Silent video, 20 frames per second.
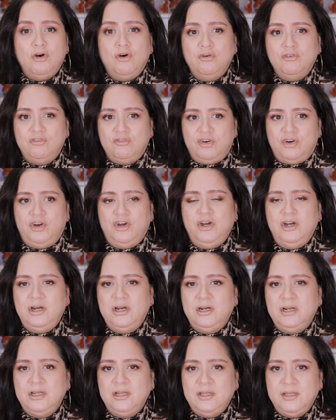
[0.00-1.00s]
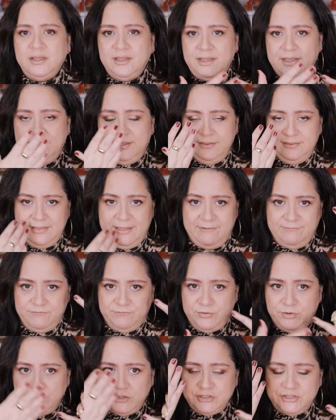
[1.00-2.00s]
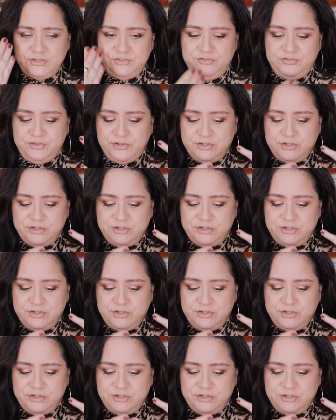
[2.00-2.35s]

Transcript: over, and that first